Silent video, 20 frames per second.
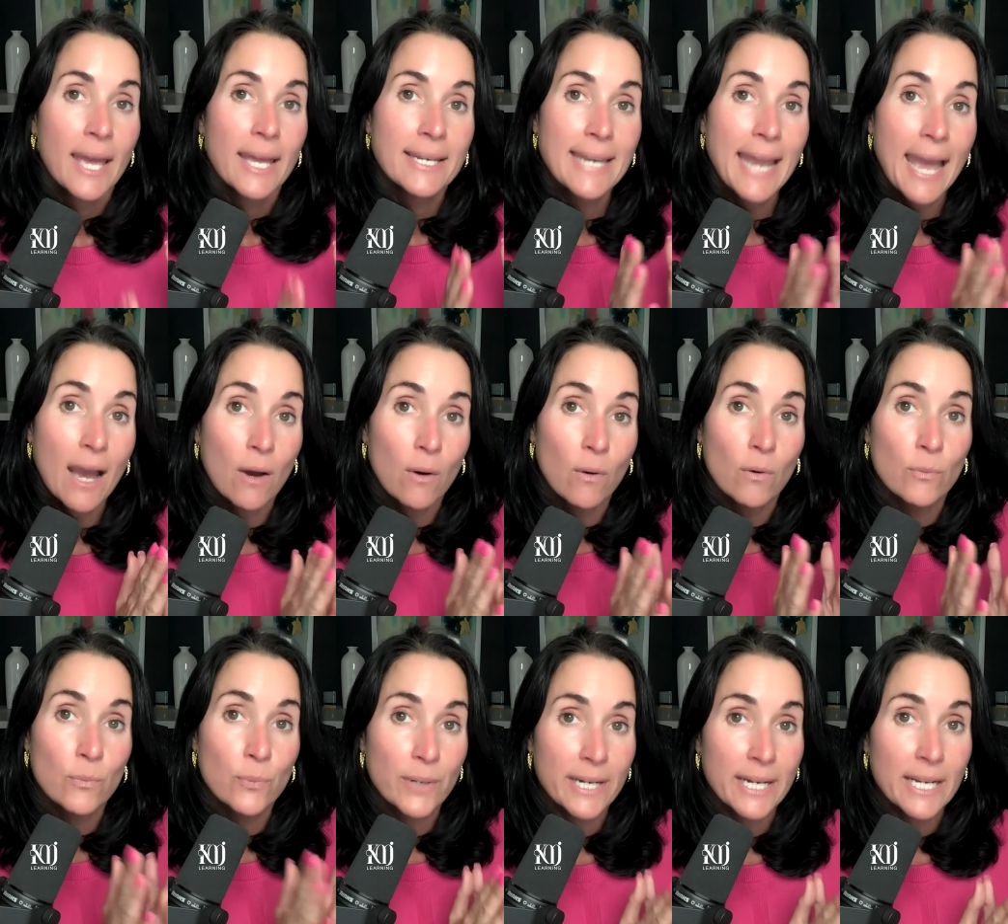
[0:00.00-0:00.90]
Now,
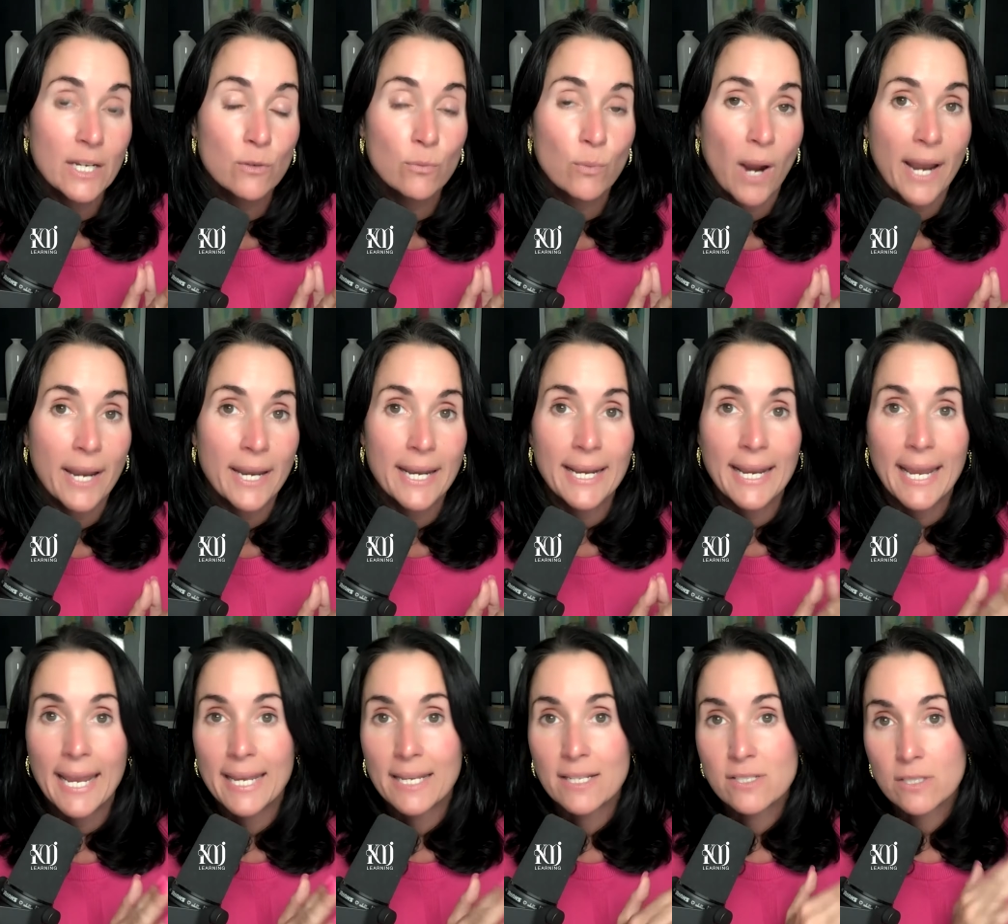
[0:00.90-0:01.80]
reading and writing
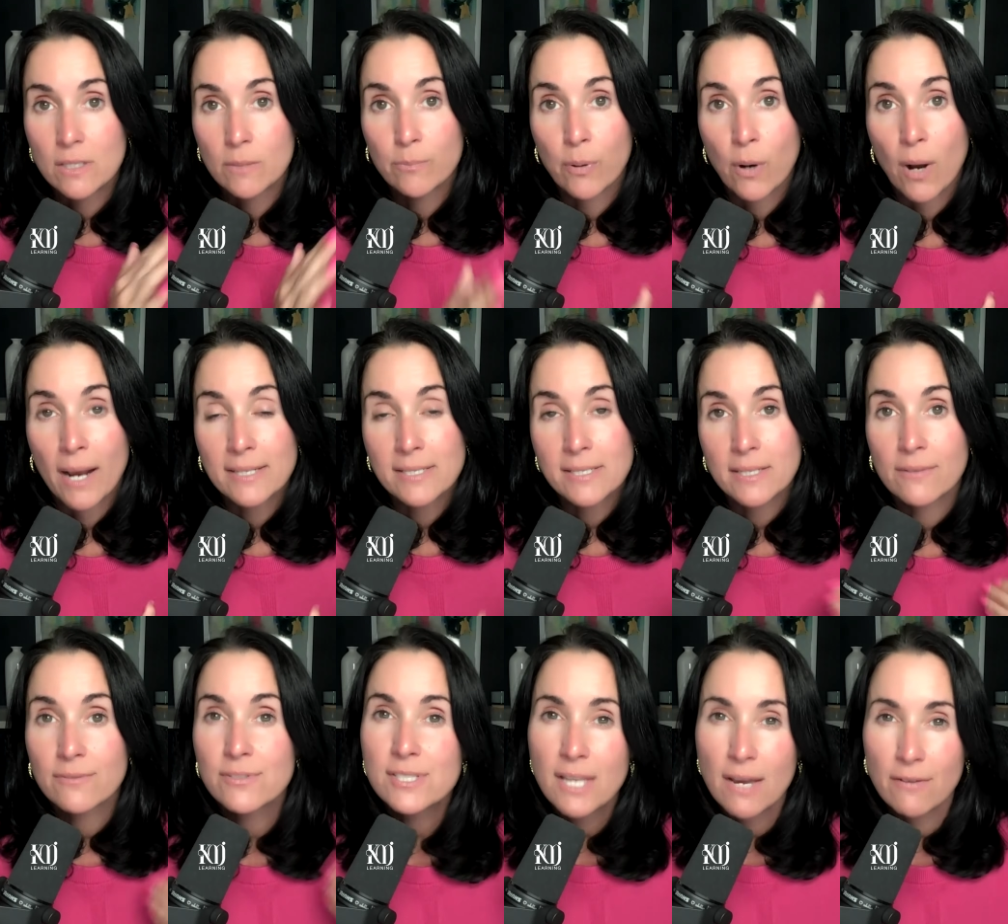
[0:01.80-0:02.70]
is comprised
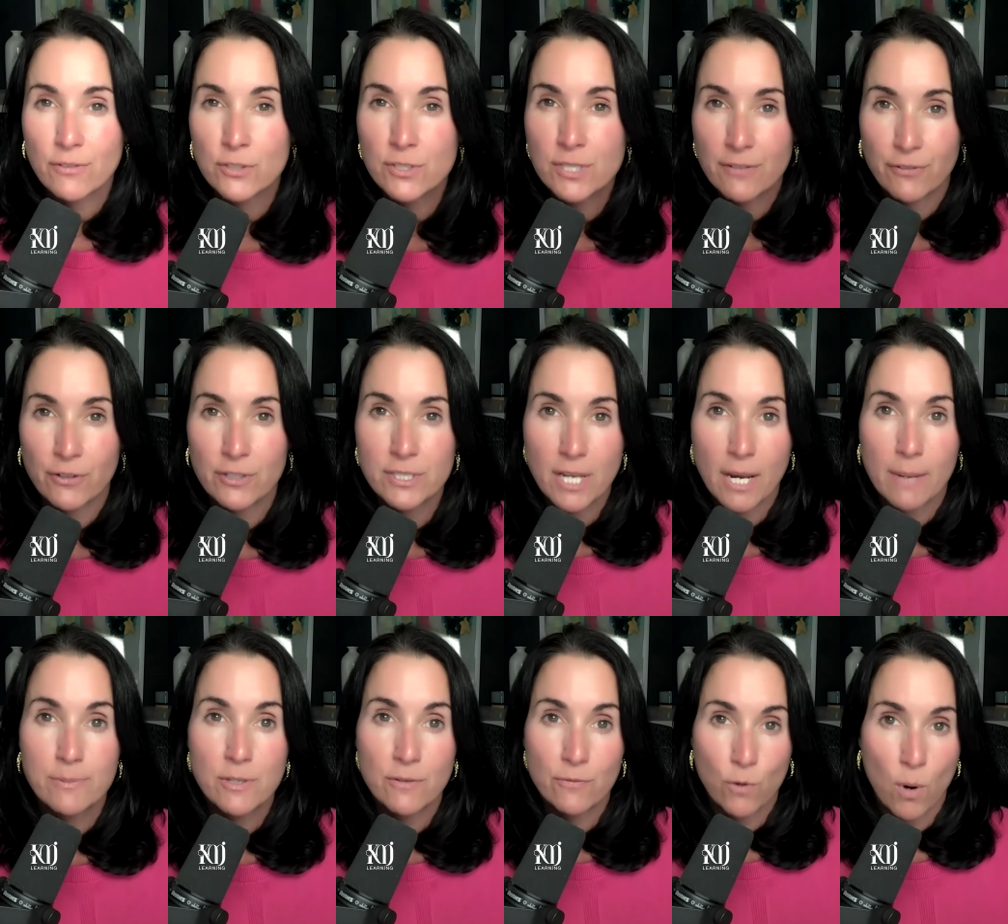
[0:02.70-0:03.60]
of several different
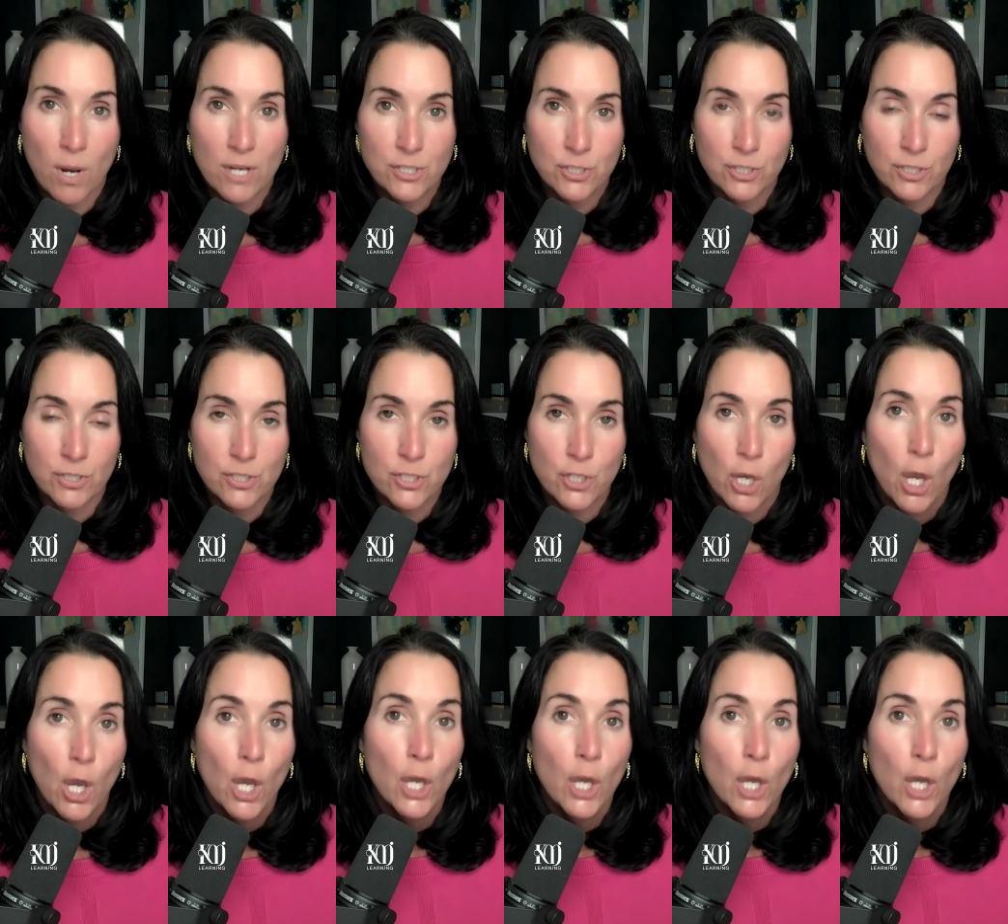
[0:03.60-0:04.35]
types of questions.